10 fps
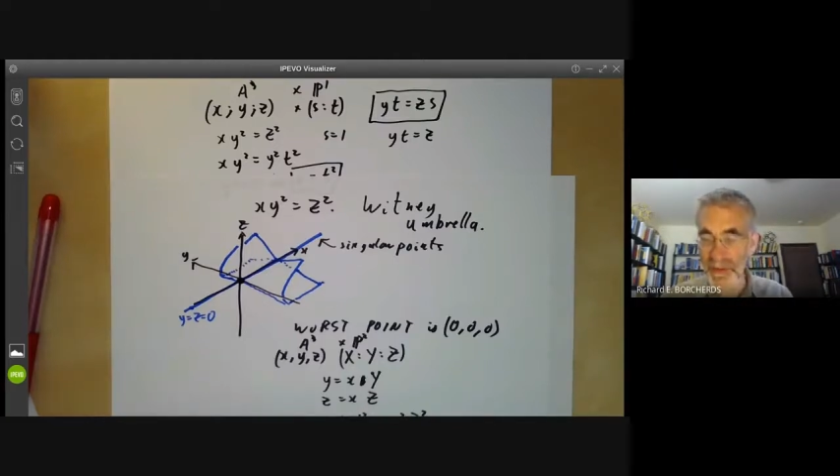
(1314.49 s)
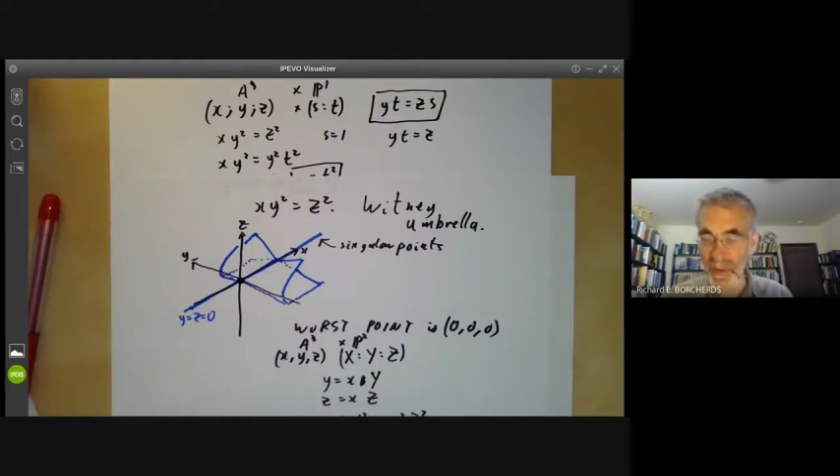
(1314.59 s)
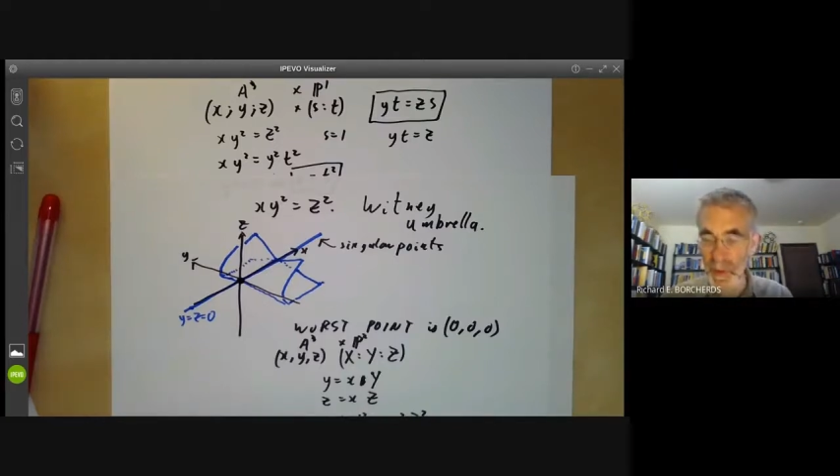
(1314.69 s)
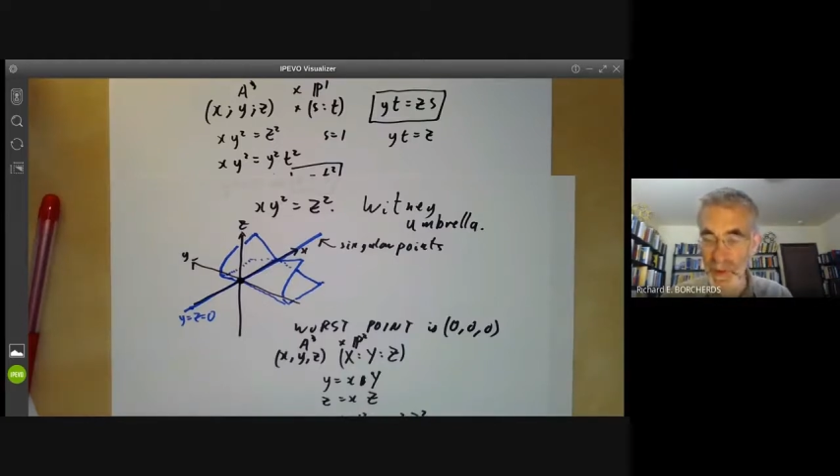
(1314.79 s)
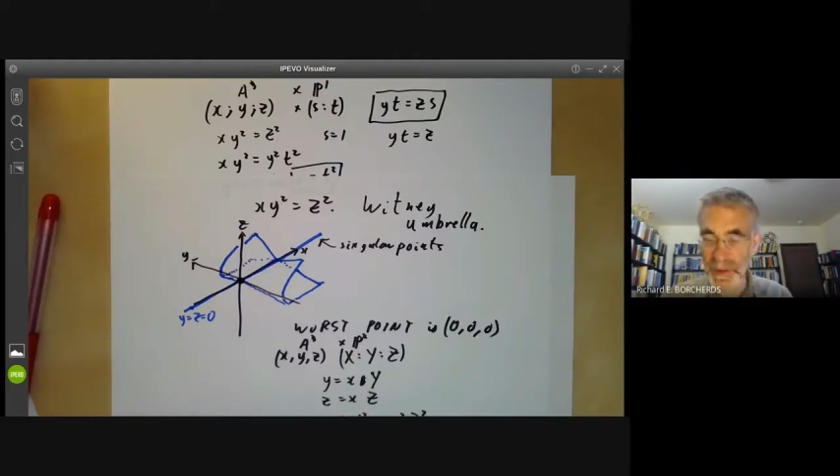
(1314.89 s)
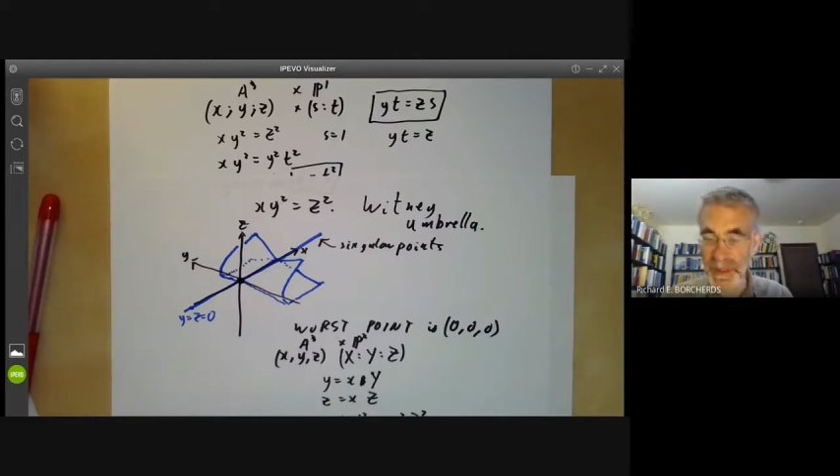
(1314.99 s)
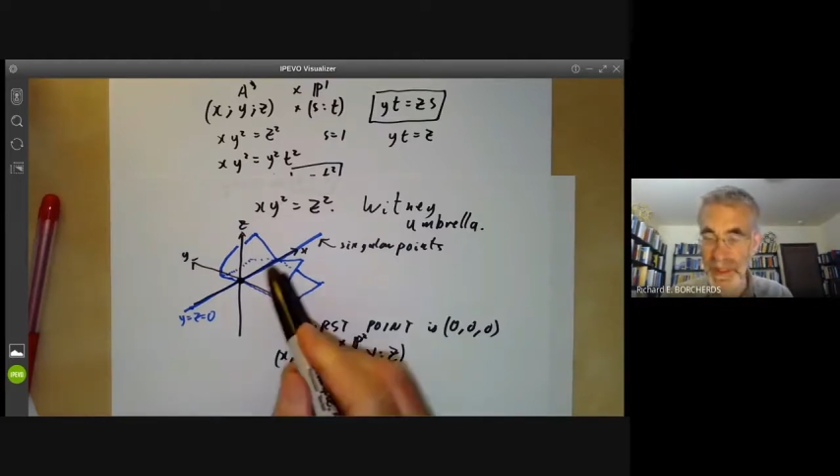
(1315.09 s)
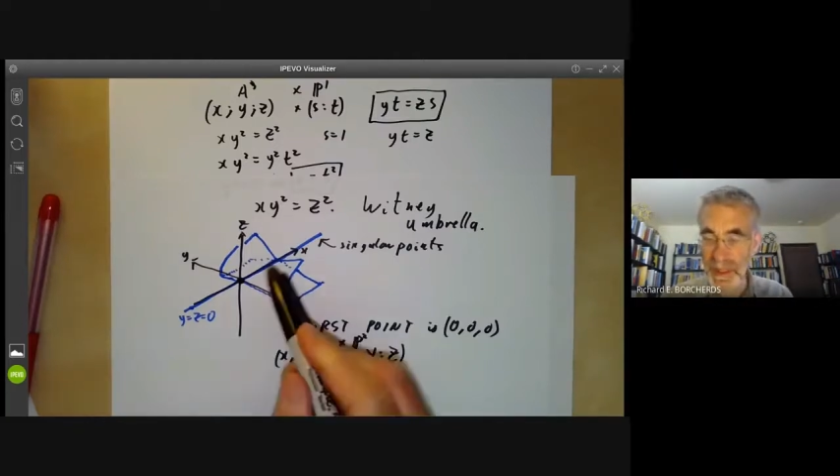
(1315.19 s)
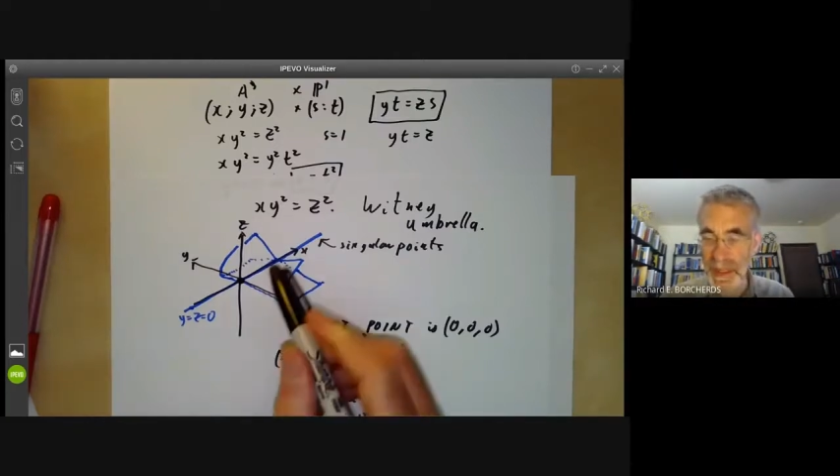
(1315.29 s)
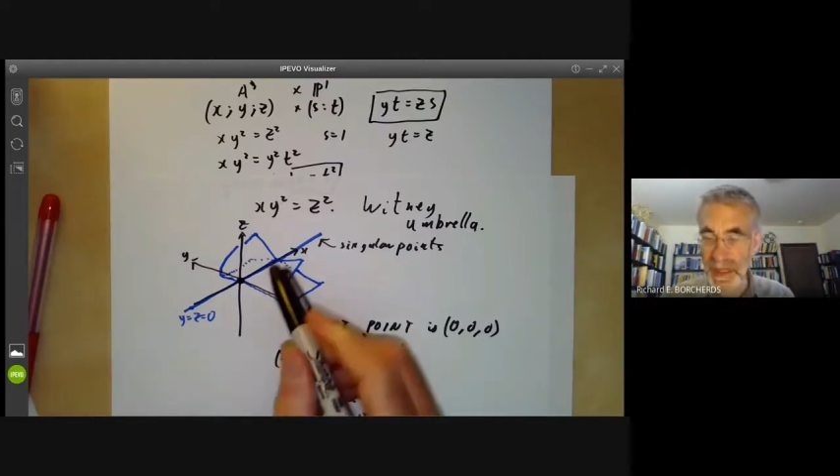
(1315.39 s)
all
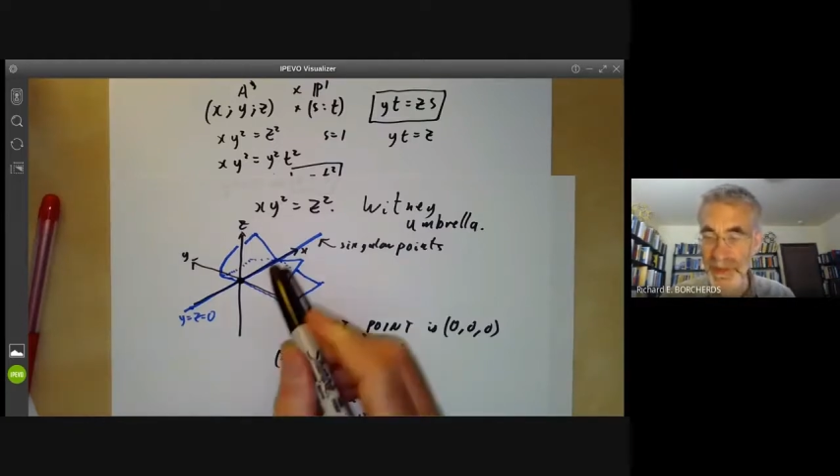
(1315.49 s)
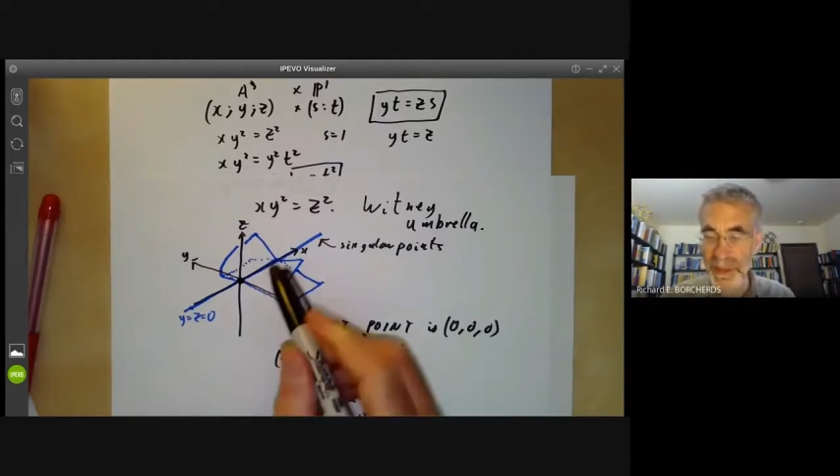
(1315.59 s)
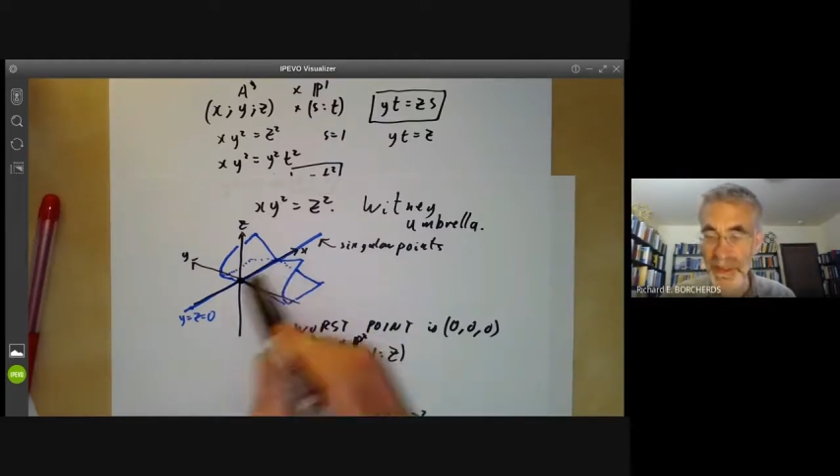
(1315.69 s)
singularities of